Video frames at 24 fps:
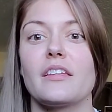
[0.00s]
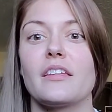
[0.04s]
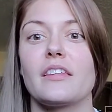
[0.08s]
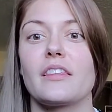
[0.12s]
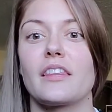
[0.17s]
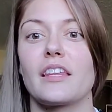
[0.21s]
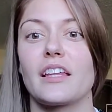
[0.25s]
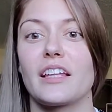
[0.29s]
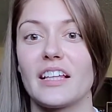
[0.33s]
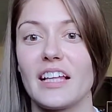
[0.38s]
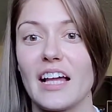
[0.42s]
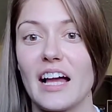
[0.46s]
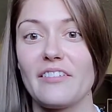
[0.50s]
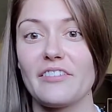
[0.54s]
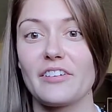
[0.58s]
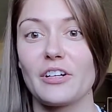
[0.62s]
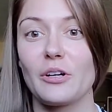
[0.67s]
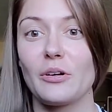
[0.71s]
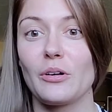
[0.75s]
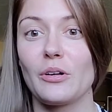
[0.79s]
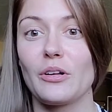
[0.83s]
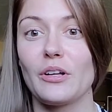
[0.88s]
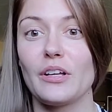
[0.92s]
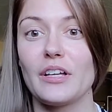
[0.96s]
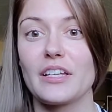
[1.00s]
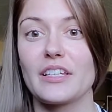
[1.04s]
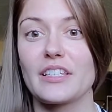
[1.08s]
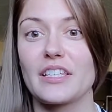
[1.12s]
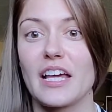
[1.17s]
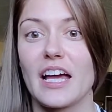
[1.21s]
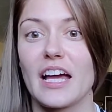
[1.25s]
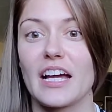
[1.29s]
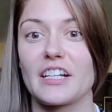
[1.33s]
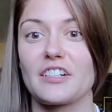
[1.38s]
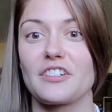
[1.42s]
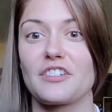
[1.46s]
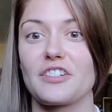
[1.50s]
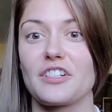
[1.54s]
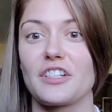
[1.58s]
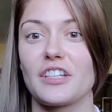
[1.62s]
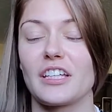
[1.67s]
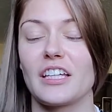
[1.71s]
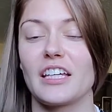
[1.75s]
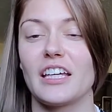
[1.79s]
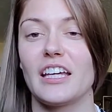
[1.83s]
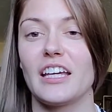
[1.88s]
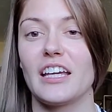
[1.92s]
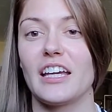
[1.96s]
The clavicle is
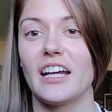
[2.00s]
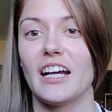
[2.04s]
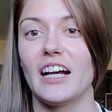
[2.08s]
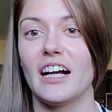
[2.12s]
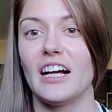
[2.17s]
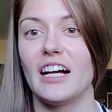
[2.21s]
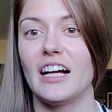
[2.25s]
actually